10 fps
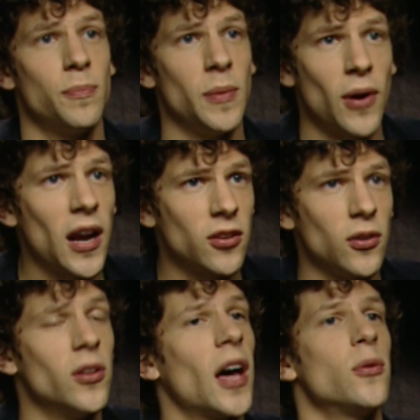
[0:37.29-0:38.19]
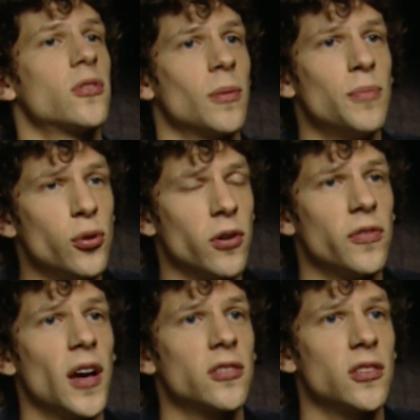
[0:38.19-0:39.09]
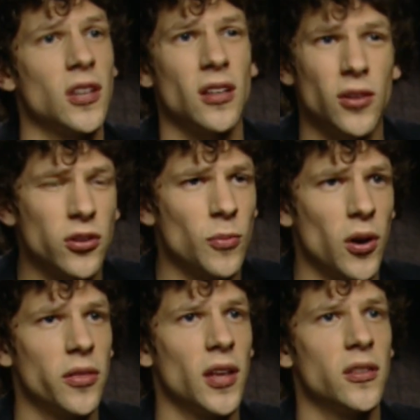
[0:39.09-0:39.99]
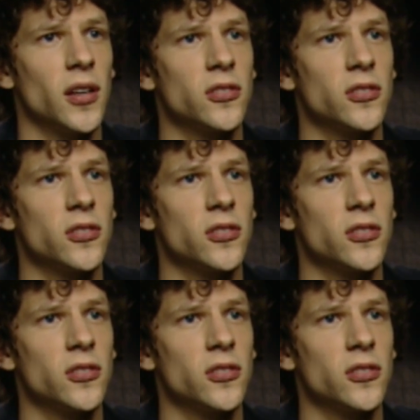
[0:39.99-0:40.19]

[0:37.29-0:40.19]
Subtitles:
be practical, not use computer effects because then it looks more authentic.